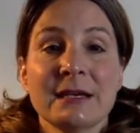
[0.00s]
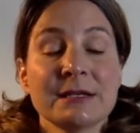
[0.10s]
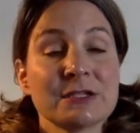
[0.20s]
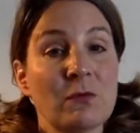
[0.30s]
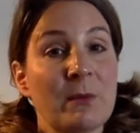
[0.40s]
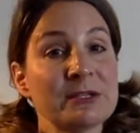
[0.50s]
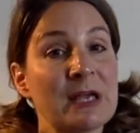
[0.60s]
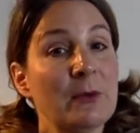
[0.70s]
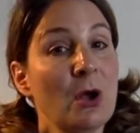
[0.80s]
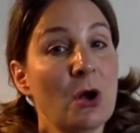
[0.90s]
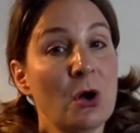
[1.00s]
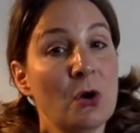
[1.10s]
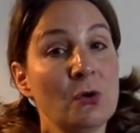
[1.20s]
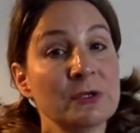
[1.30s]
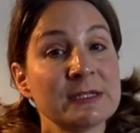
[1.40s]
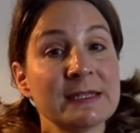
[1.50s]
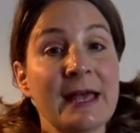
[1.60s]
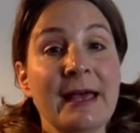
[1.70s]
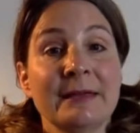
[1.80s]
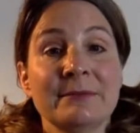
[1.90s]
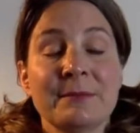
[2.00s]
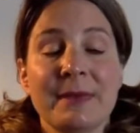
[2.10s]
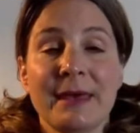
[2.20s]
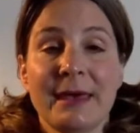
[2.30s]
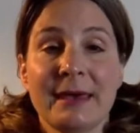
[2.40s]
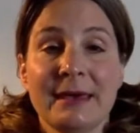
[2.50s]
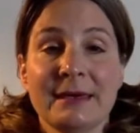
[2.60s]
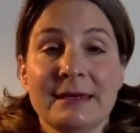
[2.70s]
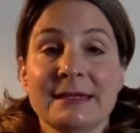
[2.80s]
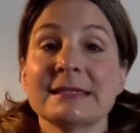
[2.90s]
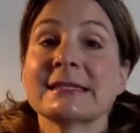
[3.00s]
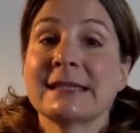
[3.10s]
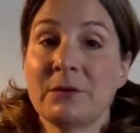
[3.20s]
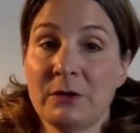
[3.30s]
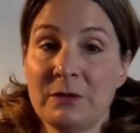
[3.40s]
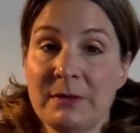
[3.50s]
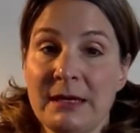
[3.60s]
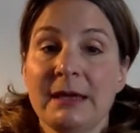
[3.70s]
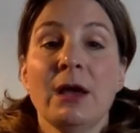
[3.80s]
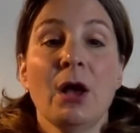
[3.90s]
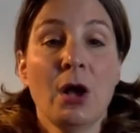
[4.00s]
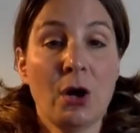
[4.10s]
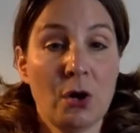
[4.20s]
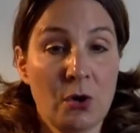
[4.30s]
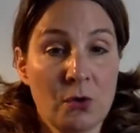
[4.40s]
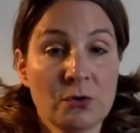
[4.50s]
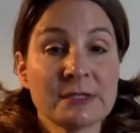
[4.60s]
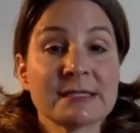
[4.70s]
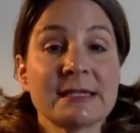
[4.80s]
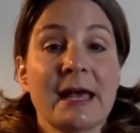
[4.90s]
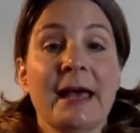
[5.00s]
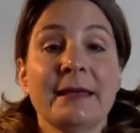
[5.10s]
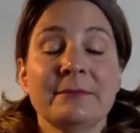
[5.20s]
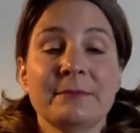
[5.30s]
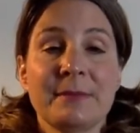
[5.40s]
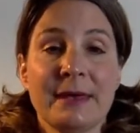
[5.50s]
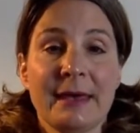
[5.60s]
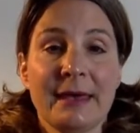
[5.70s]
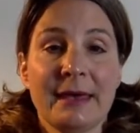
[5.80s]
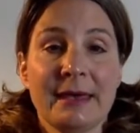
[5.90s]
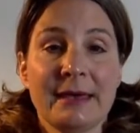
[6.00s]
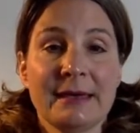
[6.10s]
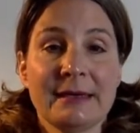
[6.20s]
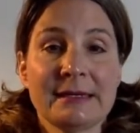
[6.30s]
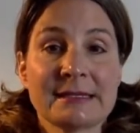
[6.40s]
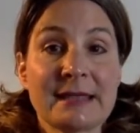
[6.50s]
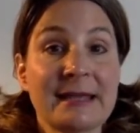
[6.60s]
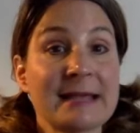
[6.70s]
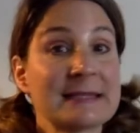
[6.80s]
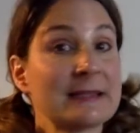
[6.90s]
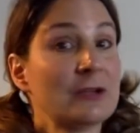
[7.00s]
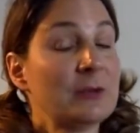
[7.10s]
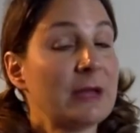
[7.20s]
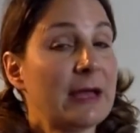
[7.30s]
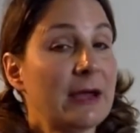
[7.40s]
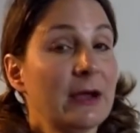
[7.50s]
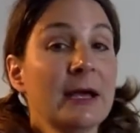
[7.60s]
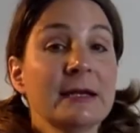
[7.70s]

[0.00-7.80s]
So one more time. Oaks and bays, sing with me. Oaks and bays. Then it gets a little bit higher.